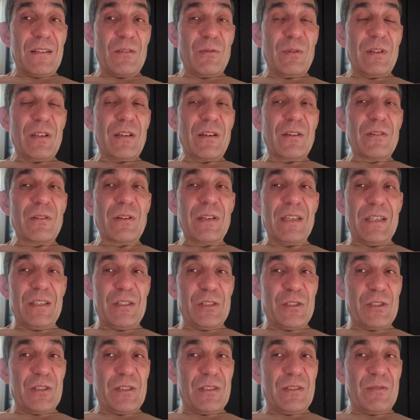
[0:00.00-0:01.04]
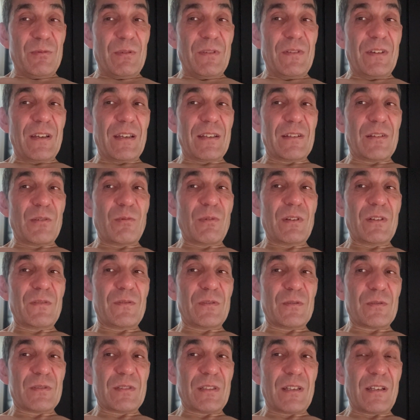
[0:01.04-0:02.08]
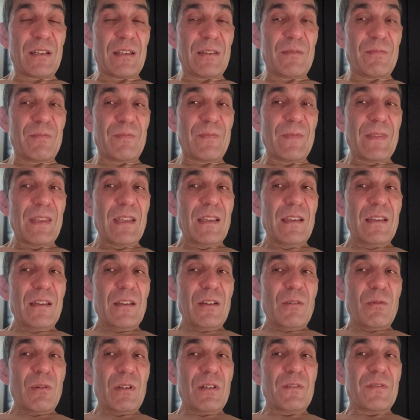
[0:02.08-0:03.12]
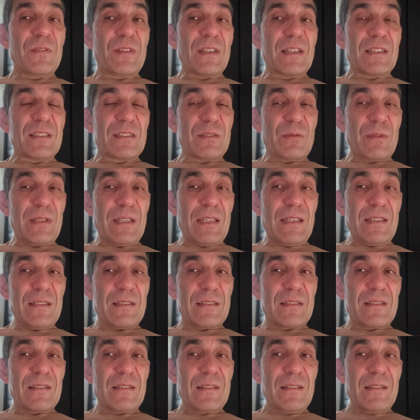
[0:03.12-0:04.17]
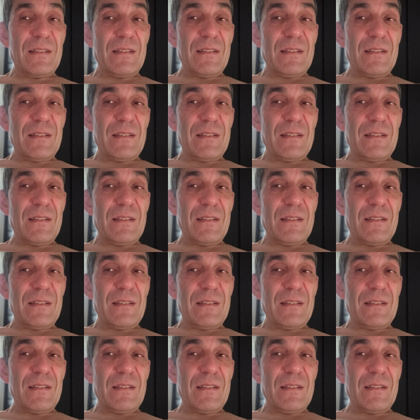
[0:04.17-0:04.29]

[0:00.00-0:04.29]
We are not injured. We've had a wonderful time, wonderful things to eat.